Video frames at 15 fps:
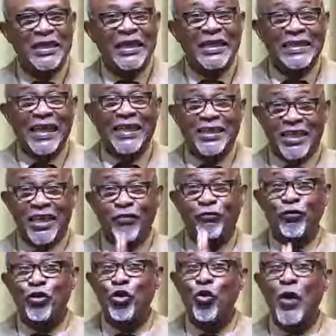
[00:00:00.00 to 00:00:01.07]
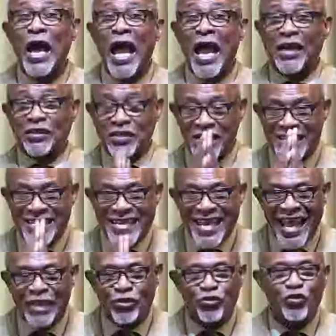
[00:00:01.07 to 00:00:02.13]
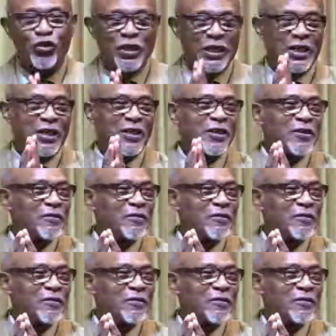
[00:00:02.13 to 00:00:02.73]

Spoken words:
That if you act naturally